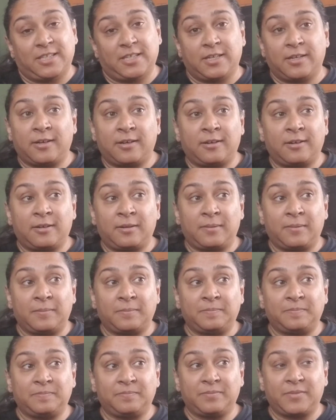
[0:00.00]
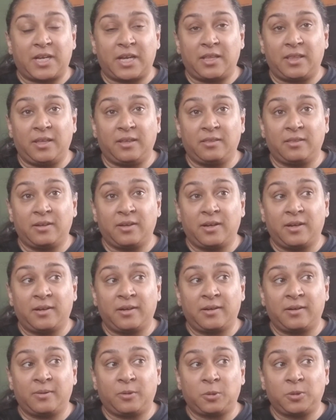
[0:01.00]
Um, I think
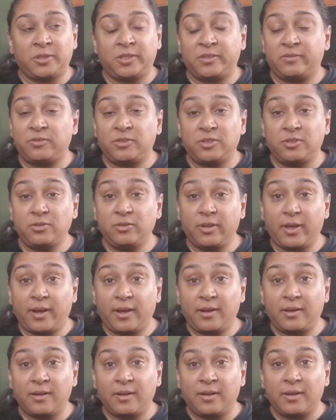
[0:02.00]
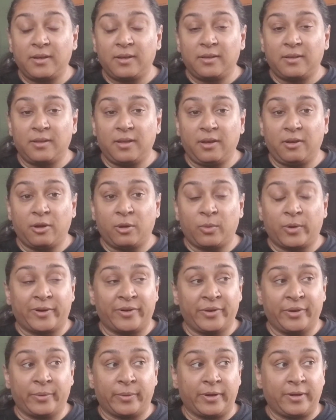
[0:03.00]
they're old enough to do that. They know what
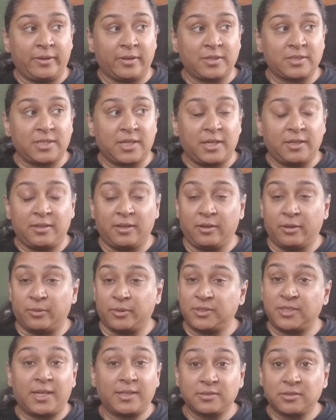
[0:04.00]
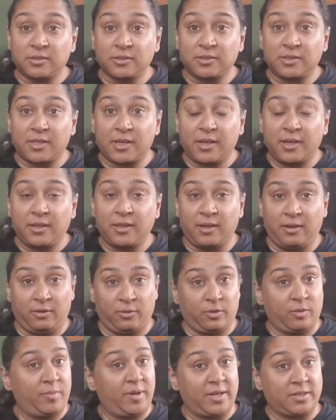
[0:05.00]
underwear looks like, they know what socks look like, they know
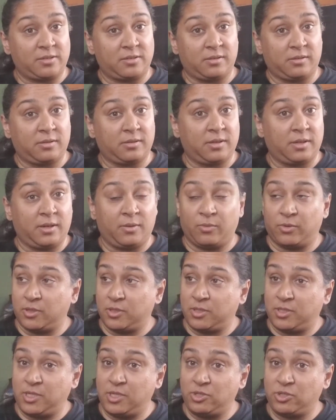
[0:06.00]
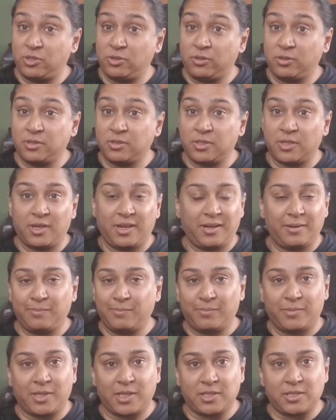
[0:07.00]
what pants look like, what t-shirt looks like.
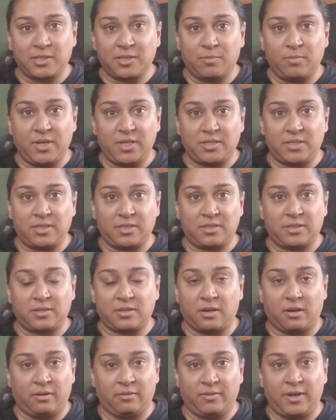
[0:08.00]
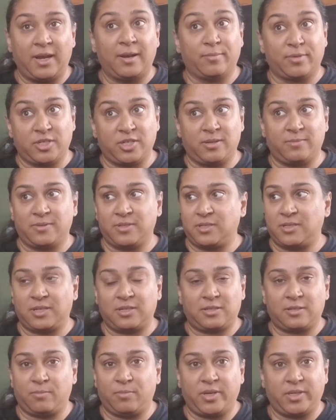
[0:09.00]
That's the basis of, and pajamas,
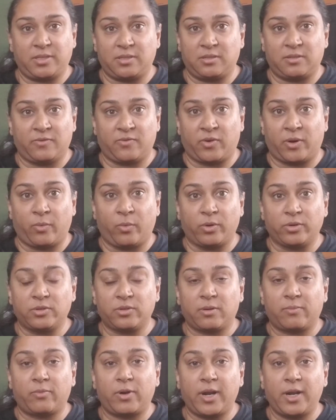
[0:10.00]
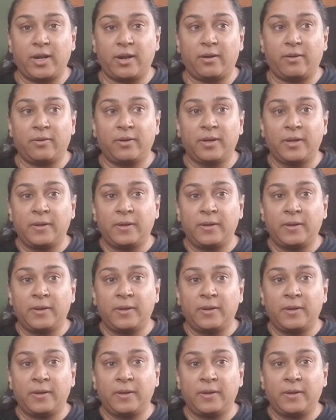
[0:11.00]
that's the basis of our wardrobe right now.